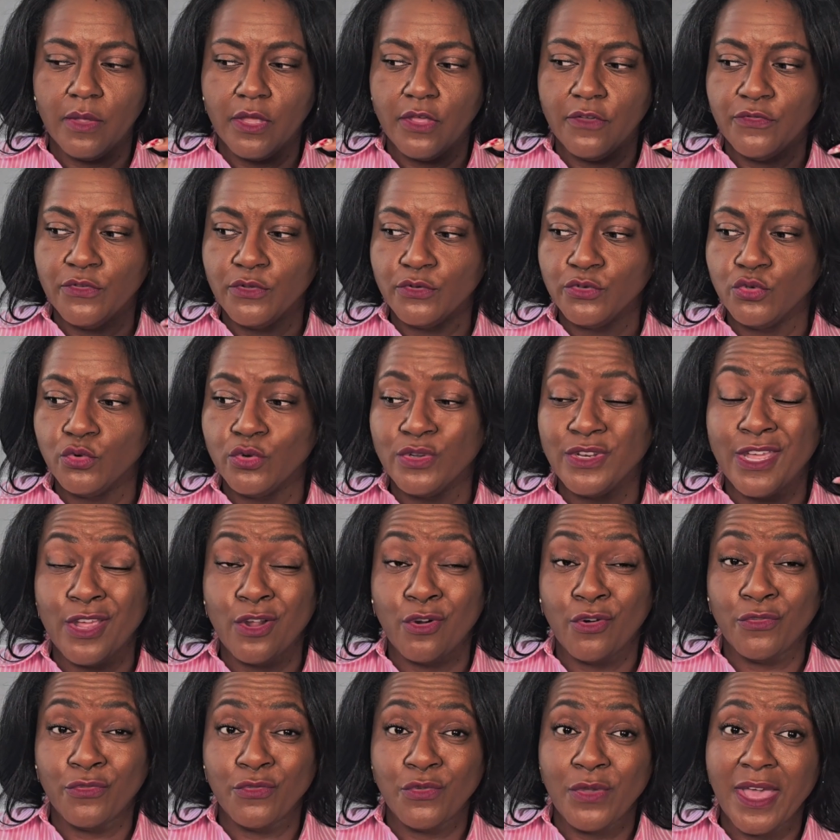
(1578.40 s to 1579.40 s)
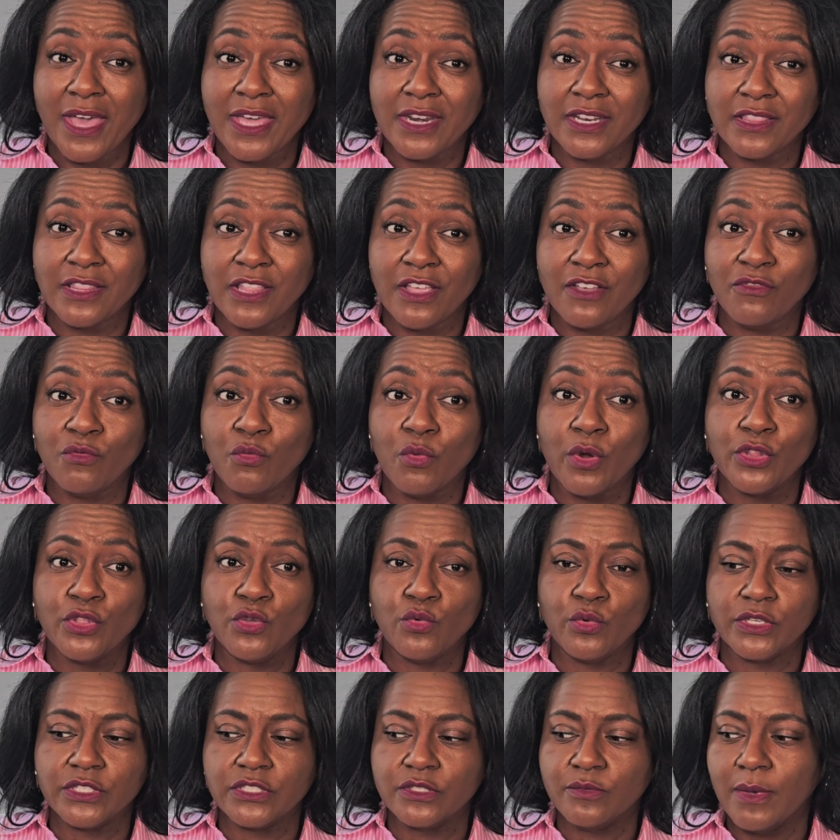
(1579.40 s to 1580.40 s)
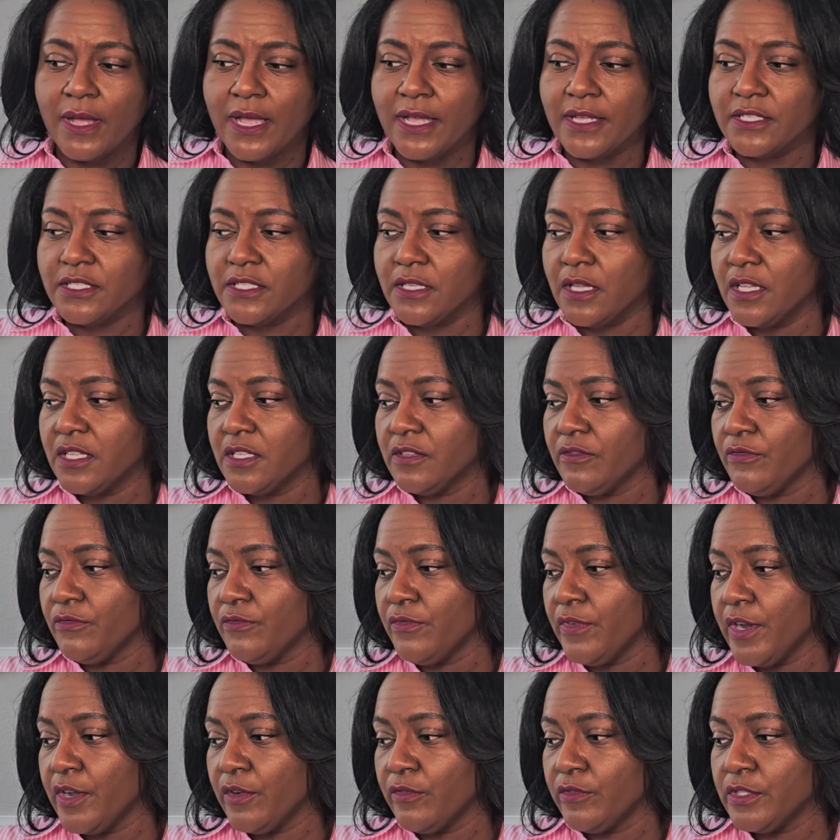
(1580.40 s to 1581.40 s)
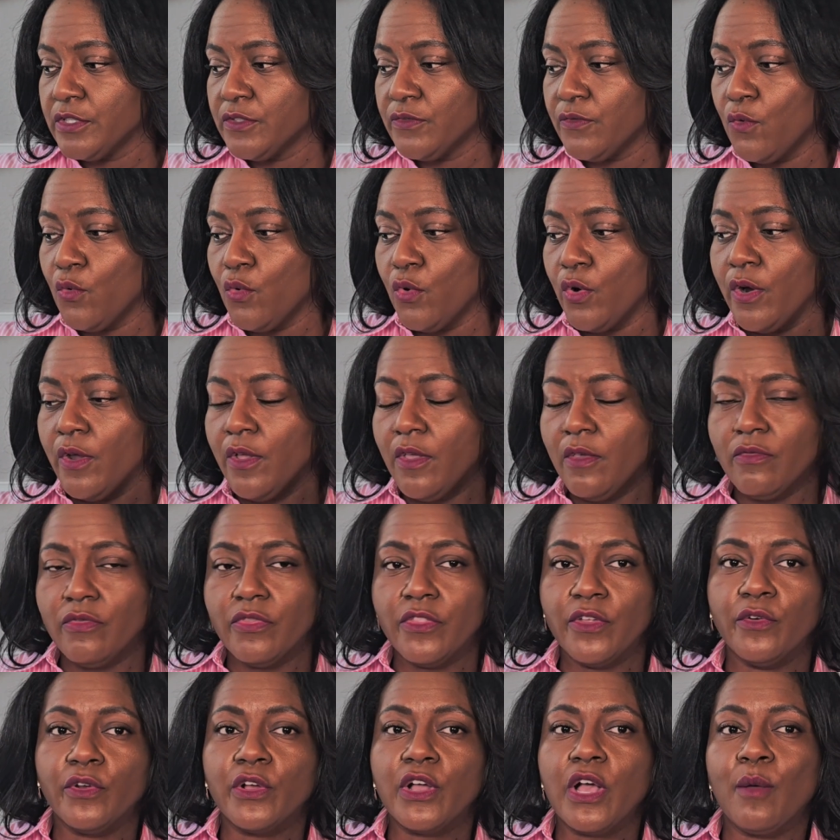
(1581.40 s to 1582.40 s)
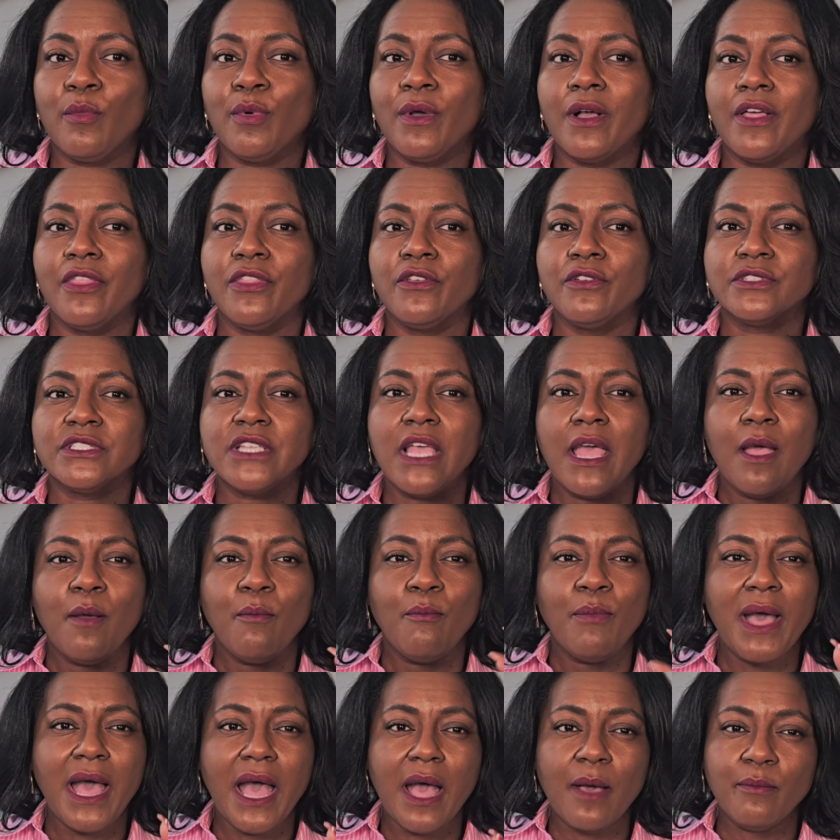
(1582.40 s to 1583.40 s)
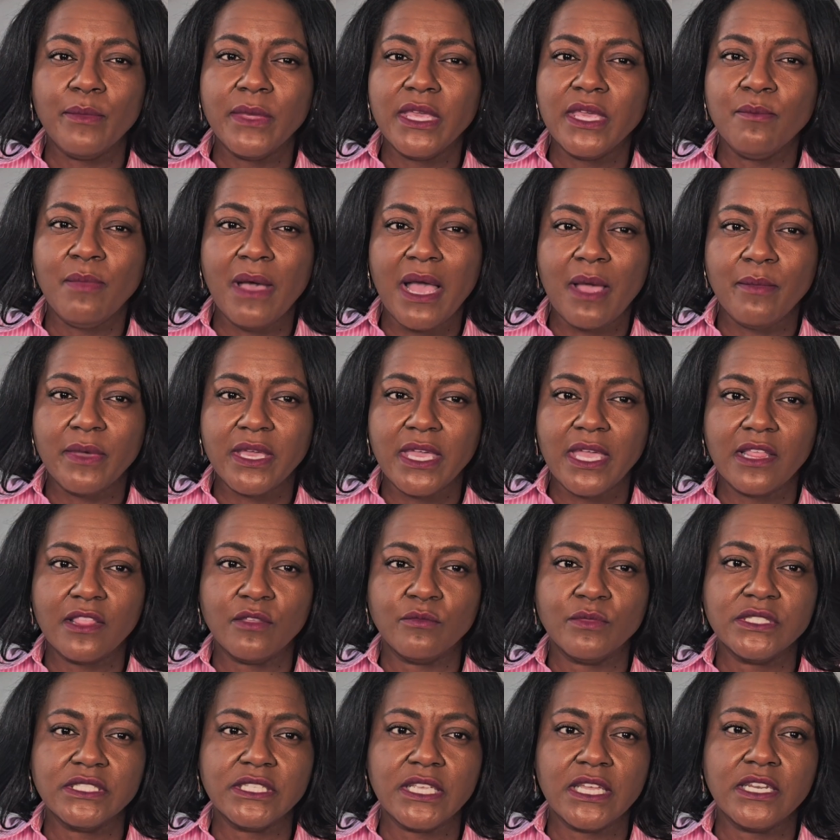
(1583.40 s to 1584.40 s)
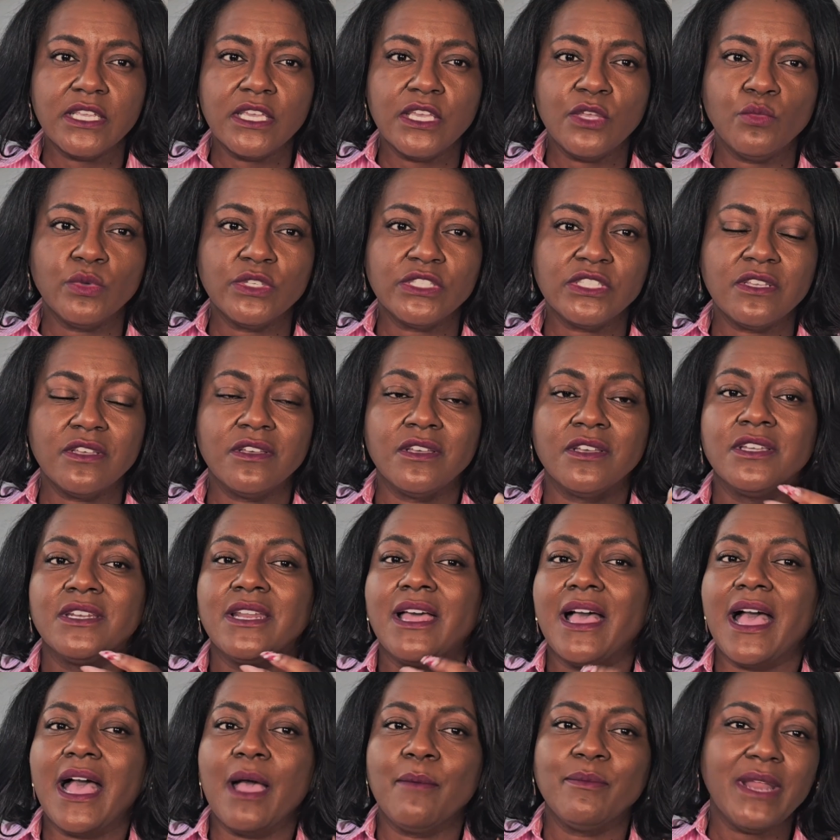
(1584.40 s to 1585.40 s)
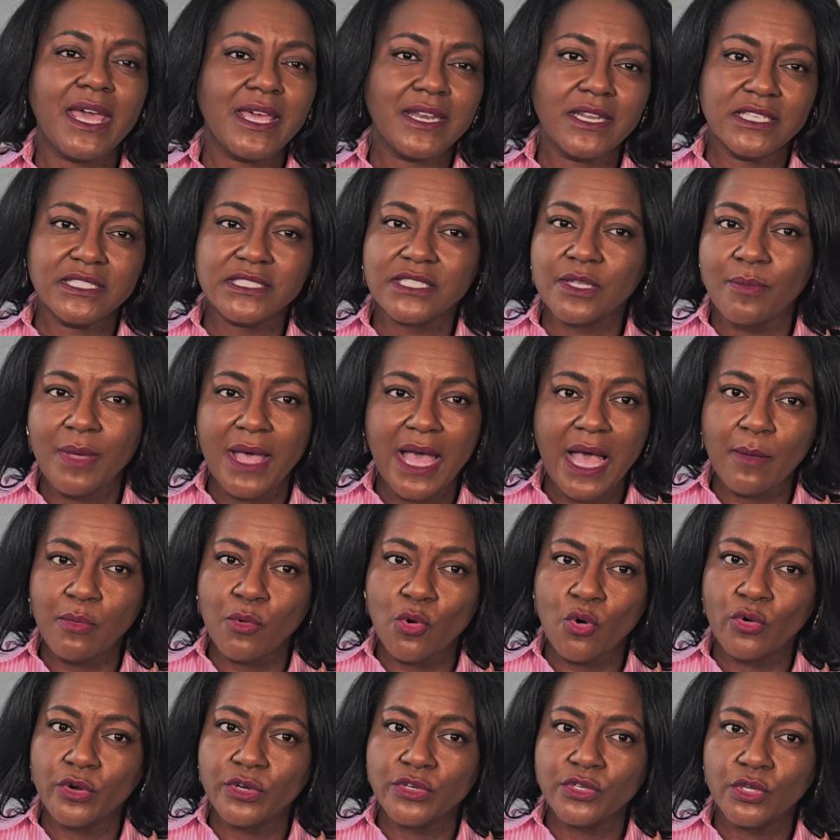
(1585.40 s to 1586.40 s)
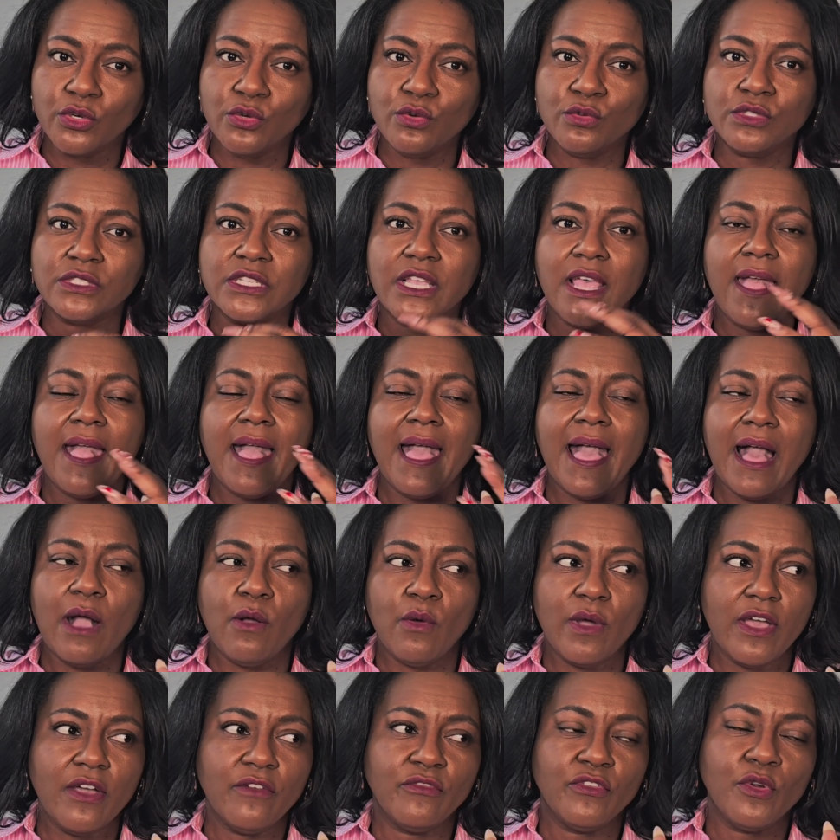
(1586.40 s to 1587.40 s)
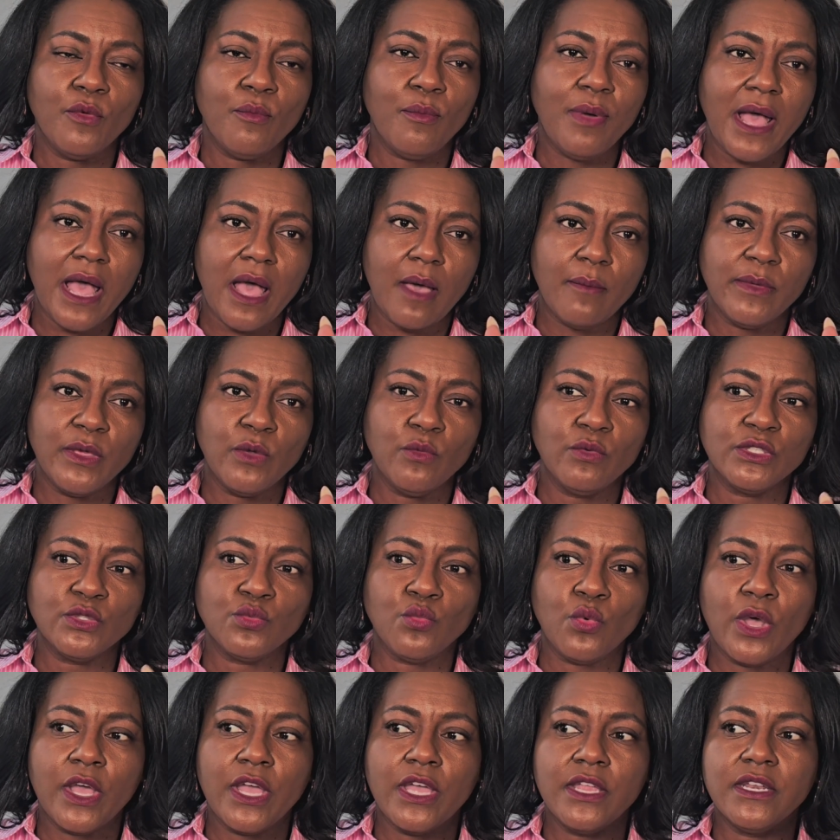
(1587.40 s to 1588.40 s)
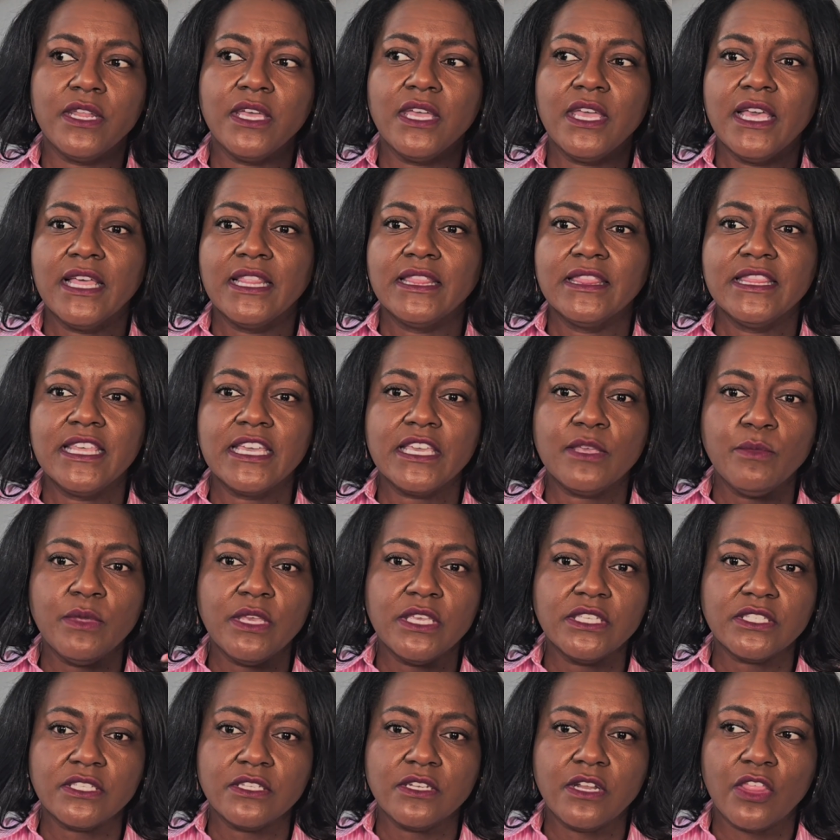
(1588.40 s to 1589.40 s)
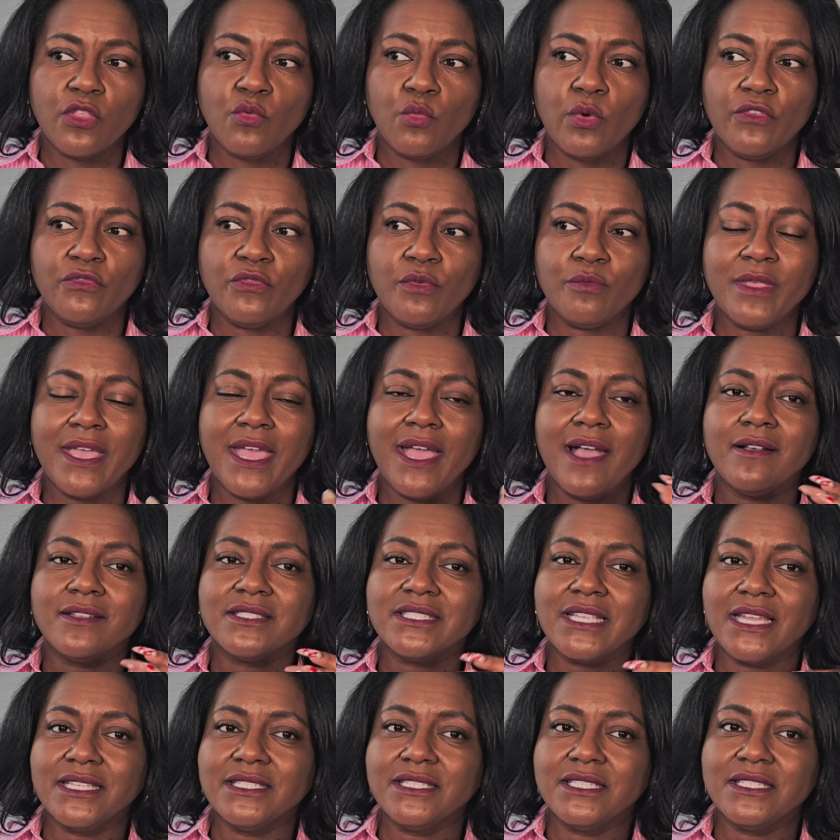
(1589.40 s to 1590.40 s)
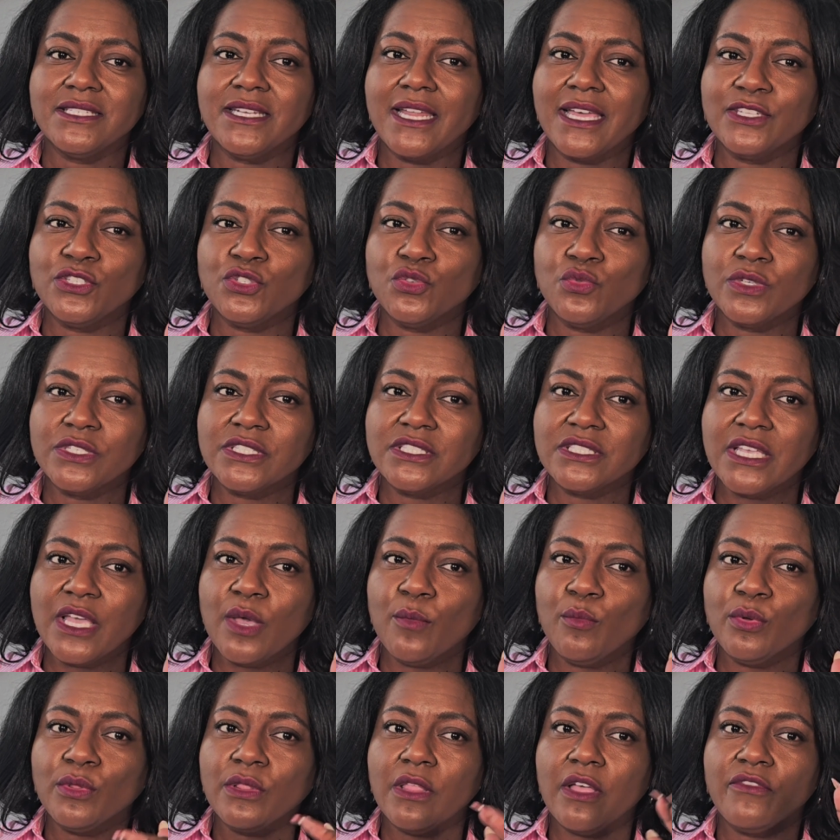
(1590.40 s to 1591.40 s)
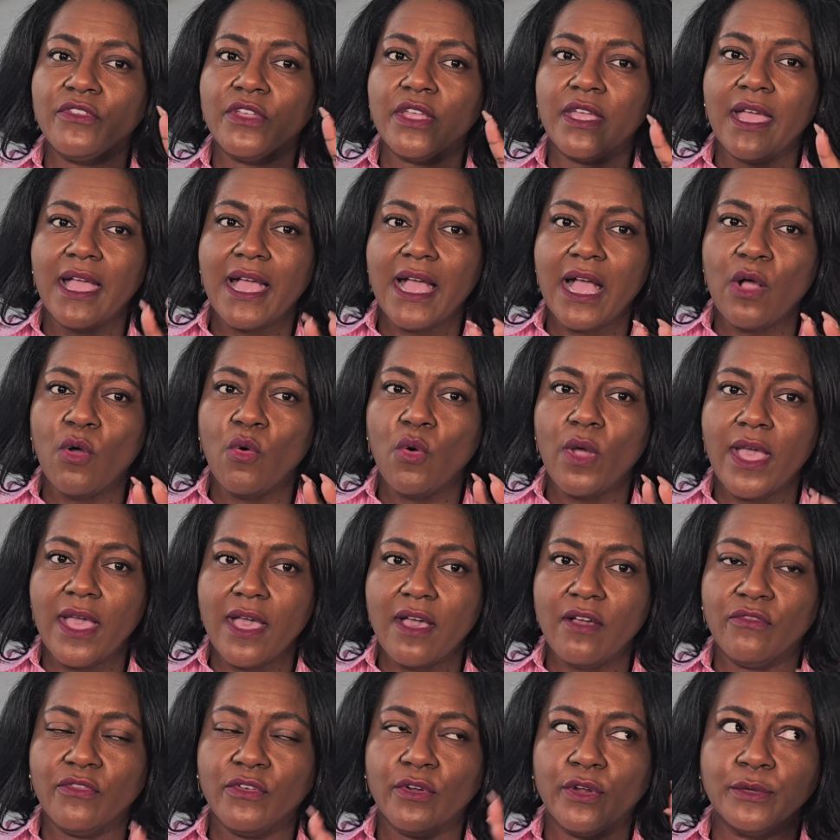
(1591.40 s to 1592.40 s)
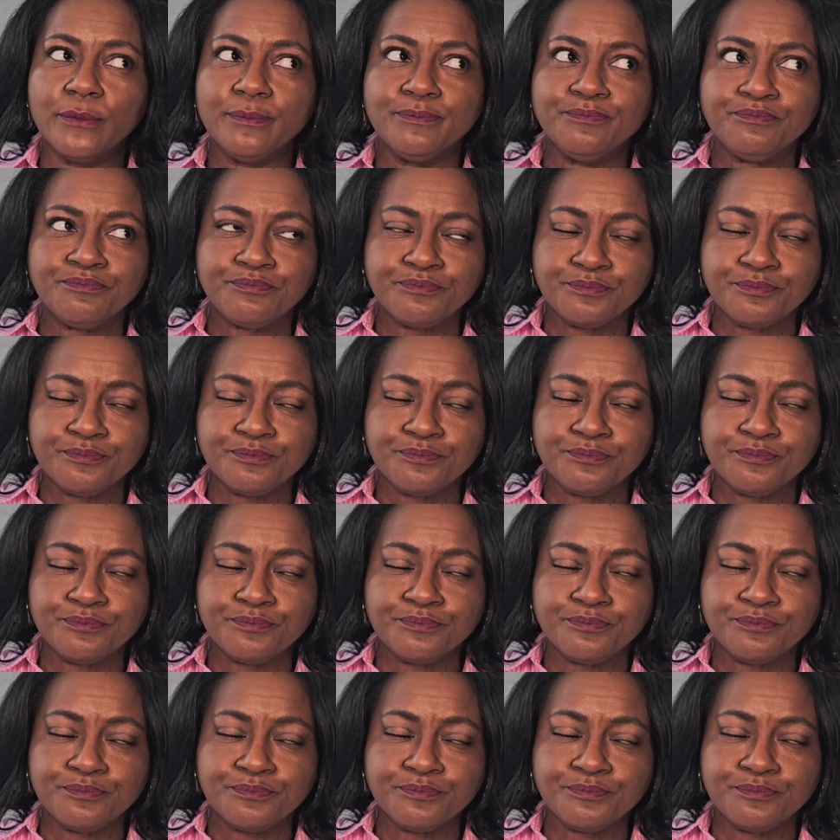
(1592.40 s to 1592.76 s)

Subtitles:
if you're doing that, or if you had a loved one you wanted to buy a fragrance for. There were a couple others. Pop Me by Michaela Mazzetti was good. I'm not into popcorn notes. However, Pop Me was one. Lick Me is another one from that house. I did not do a sample of it. However,